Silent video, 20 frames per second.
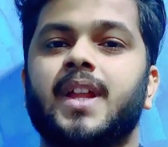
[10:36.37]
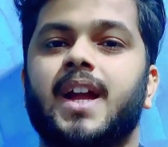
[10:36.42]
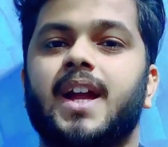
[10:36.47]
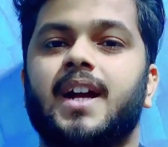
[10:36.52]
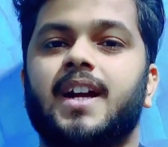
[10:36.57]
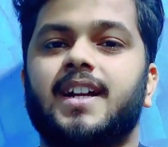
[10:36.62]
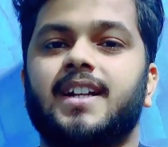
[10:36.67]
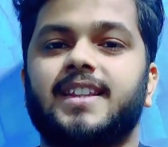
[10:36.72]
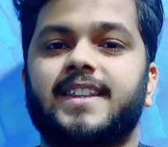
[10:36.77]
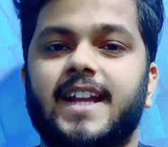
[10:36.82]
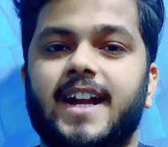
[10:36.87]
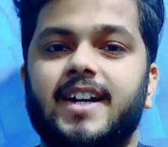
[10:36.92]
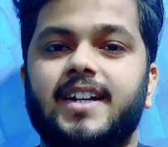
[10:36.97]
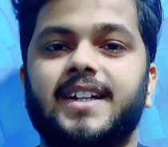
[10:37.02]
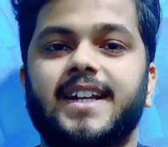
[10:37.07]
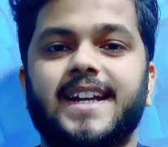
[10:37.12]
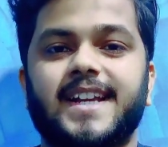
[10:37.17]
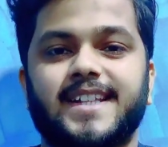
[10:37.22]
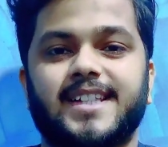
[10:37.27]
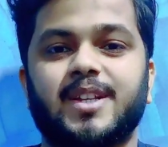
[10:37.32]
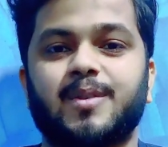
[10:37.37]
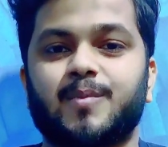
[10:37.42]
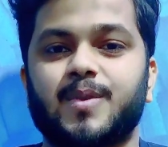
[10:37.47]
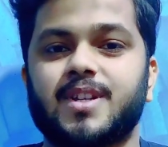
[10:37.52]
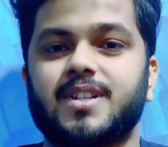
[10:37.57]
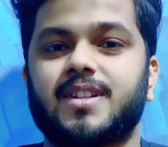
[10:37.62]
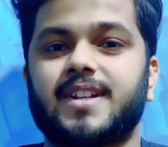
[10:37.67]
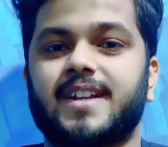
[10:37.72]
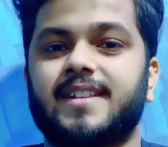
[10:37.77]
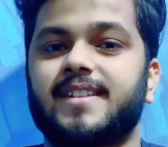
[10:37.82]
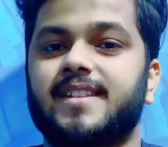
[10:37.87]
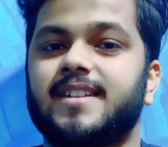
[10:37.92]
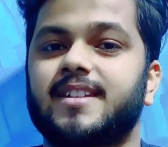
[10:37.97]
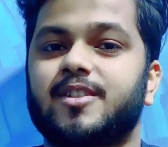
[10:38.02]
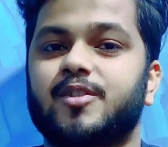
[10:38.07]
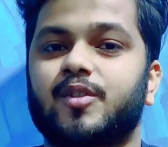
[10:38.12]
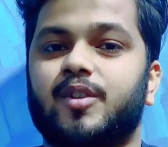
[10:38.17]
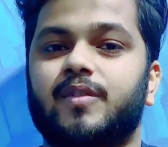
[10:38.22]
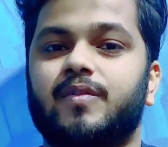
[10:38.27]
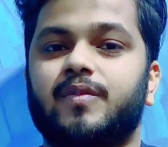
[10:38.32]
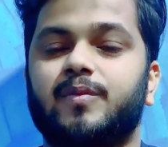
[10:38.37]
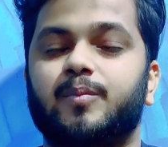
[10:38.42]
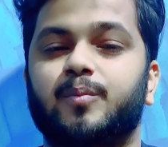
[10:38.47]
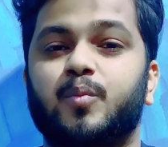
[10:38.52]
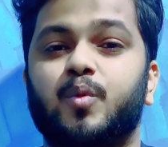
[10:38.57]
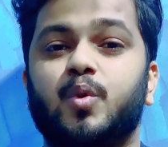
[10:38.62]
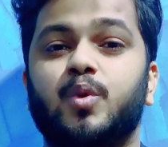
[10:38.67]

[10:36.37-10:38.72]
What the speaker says: And that essay must consist of